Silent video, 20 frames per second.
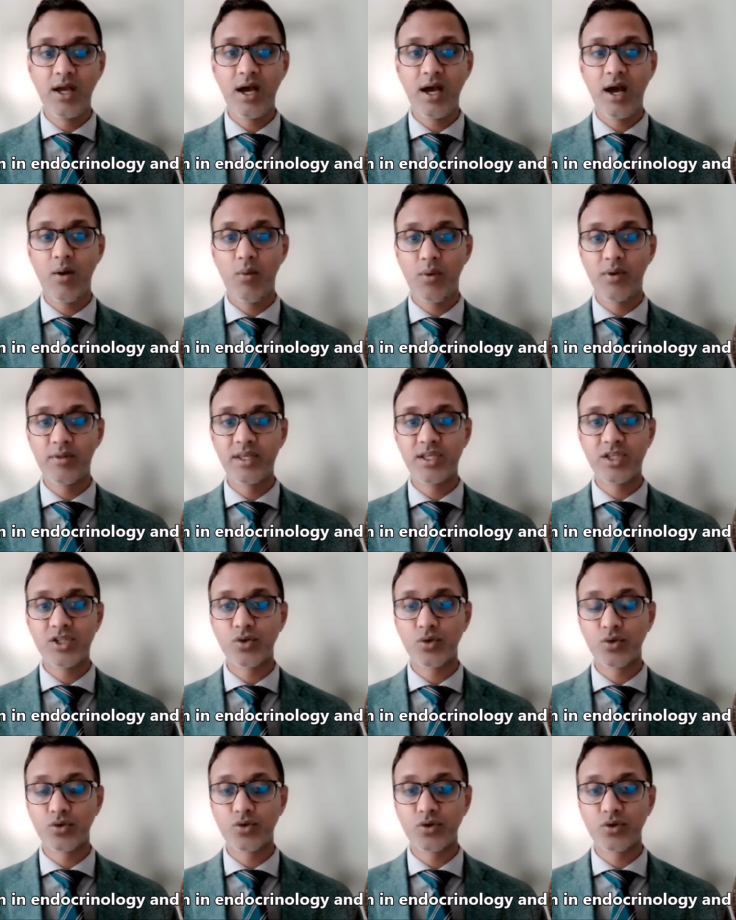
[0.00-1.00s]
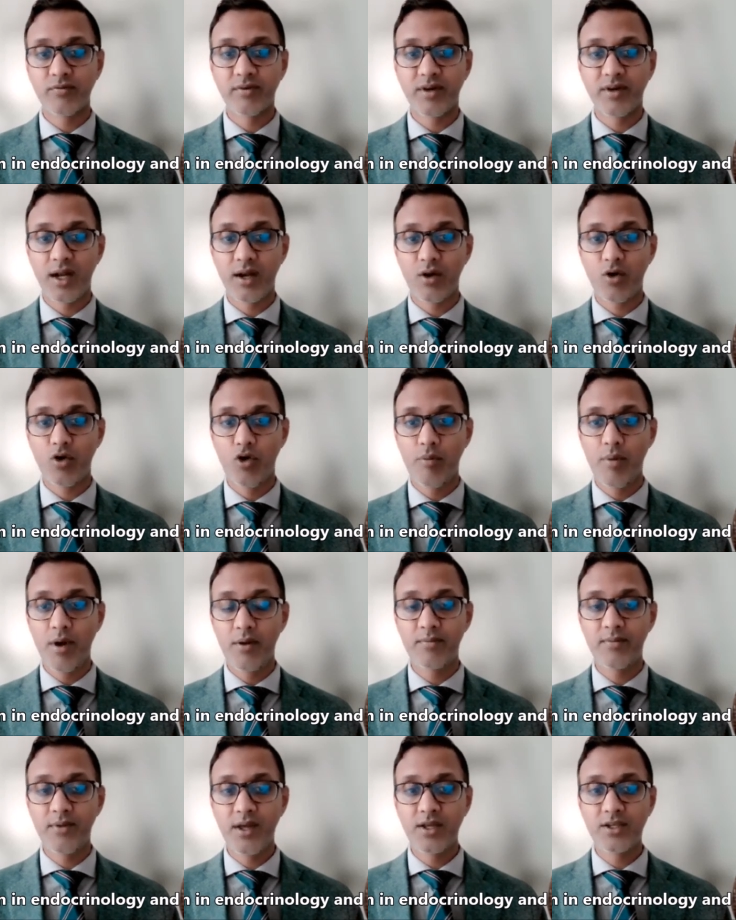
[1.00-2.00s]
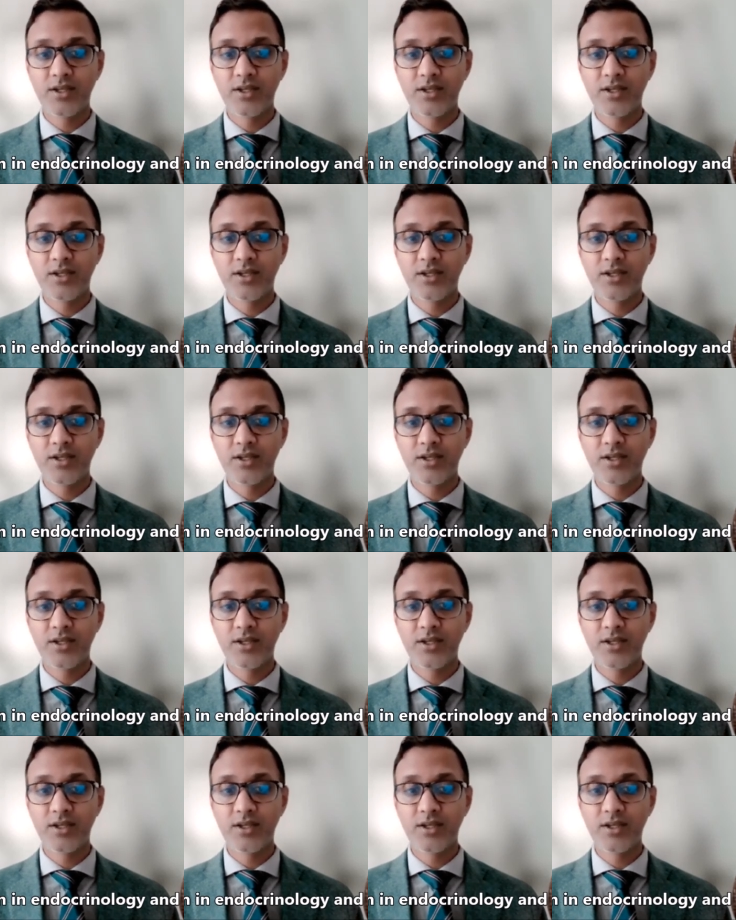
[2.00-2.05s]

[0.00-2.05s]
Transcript: uh, with this sort of gut hormone.